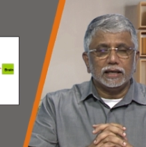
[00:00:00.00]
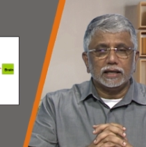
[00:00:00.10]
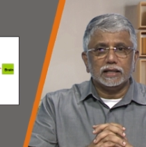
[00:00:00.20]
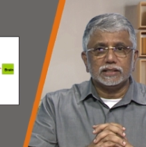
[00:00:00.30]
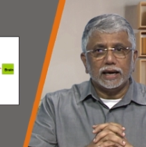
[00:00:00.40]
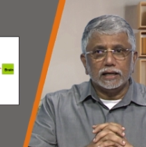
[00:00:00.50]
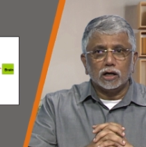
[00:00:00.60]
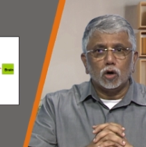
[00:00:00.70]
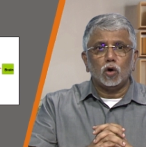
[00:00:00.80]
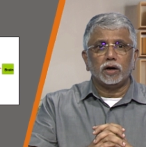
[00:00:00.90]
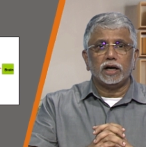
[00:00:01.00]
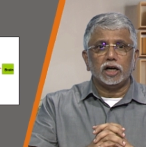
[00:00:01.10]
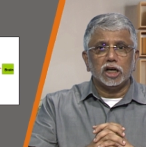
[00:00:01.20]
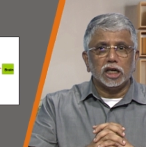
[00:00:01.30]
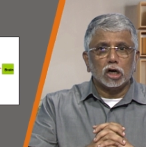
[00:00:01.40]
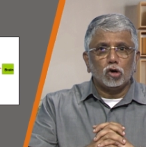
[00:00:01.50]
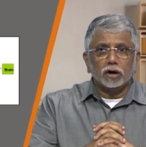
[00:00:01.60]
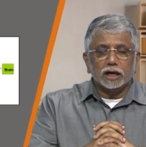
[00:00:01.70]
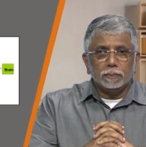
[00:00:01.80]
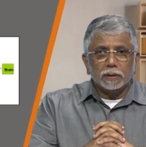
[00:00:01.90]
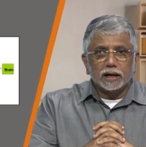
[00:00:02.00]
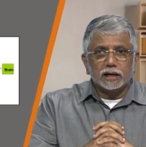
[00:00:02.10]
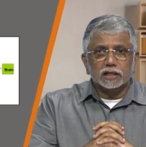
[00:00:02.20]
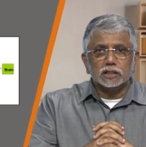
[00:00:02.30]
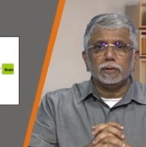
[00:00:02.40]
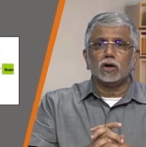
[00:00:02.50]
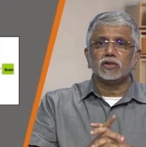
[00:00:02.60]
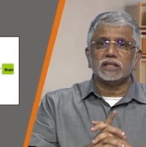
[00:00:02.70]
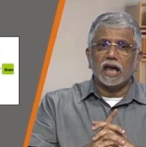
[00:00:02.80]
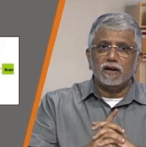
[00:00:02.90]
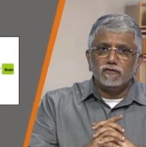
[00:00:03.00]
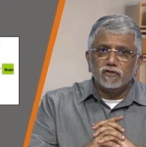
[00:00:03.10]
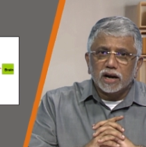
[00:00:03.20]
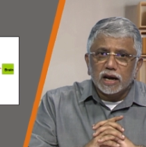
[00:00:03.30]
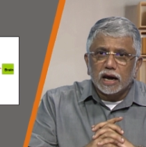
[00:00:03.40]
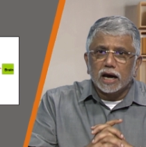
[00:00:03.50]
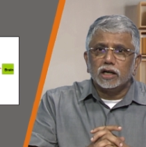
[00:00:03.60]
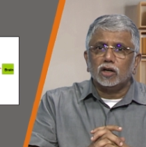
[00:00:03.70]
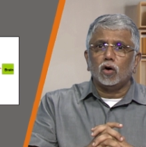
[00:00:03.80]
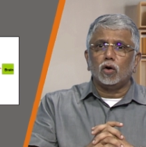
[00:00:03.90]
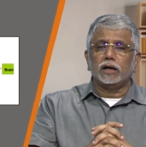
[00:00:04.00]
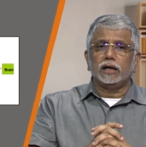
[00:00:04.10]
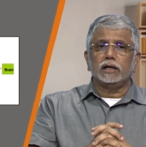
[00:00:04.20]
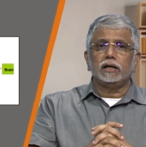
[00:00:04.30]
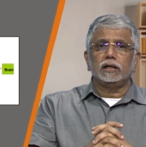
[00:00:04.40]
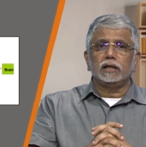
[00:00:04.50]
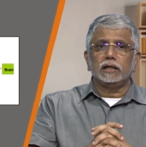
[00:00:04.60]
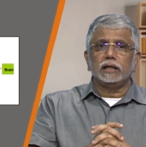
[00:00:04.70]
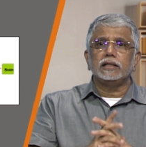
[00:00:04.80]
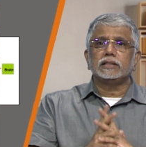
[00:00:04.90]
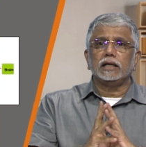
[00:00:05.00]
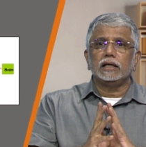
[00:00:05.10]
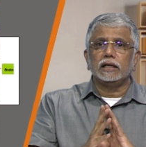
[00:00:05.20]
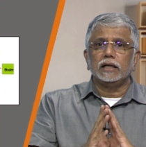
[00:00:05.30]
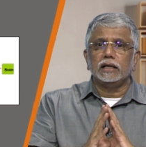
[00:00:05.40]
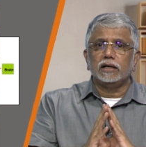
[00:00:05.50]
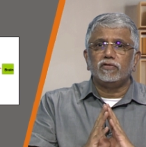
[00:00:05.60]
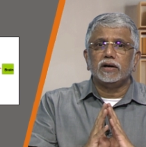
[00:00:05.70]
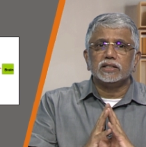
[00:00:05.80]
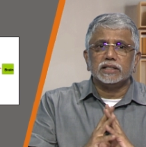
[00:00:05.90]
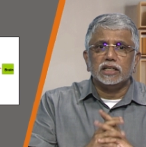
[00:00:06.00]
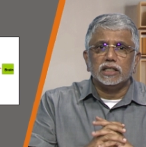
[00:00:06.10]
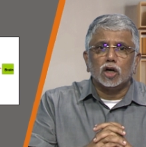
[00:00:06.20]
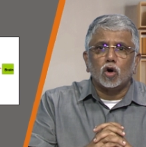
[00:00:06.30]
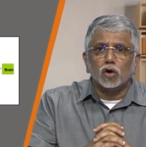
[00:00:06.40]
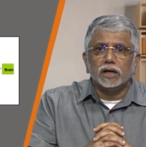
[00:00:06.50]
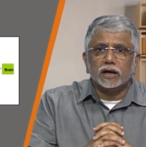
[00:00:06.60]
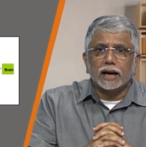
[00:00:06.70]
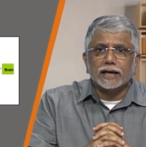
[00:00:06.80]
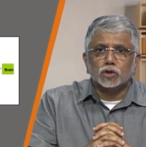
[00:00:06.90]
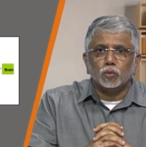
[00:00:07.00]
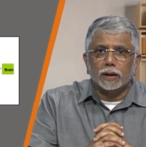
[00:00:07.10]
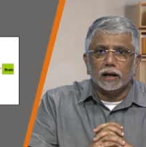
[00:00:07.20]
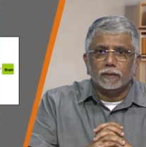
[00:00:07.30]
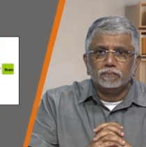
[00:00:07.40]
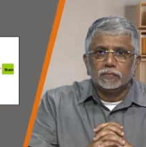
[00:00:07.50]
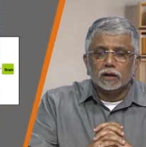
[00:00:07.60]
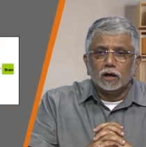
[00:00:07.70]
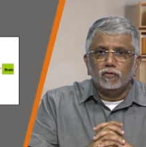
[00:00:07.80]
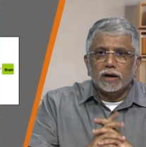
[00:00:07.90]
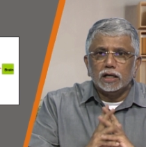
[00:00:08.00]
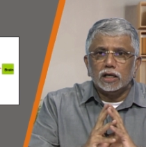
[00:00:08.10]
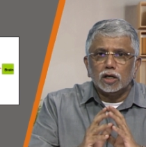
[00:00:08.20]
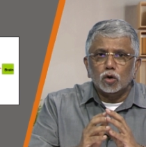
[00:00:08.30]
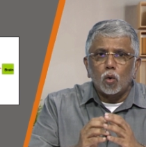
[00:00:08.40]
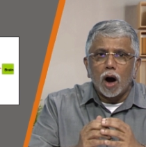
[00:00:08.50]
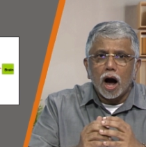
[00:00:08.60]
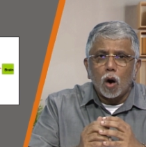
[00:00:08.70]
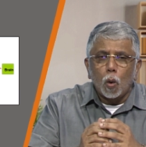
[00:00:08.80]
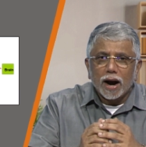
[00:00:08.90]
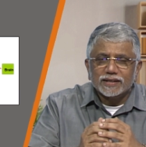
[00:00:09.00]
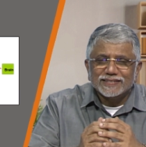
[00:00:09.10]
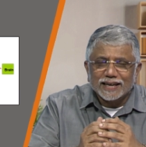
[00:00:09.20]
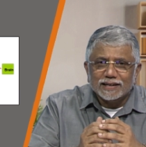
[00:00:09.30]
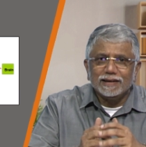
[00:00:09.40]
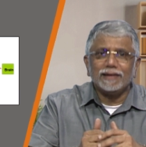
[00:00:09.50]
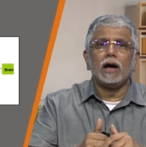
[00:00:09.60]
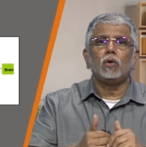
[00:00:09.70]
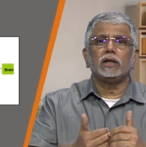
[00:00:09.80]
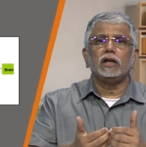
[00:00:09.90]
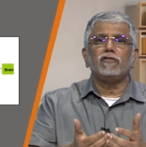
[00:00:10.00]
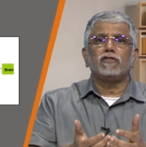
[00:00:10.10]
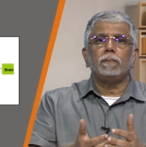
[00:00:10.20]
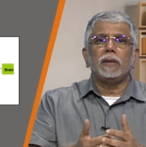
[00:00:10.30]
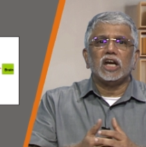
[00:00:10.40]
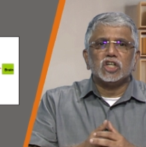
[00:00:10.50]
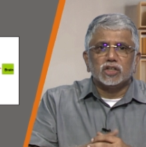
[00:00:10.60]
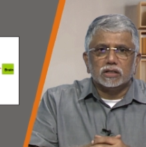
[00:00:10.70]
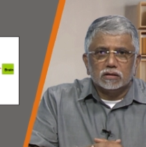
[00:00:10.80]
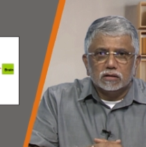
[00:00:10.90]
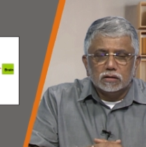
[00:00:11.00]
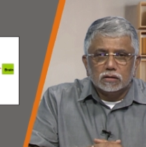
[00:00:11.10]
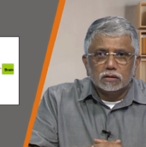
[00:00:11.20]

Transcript: it is encoder decoder apparatus? Because every encoder is in reverse a decoder as well. When you one is sending out an information,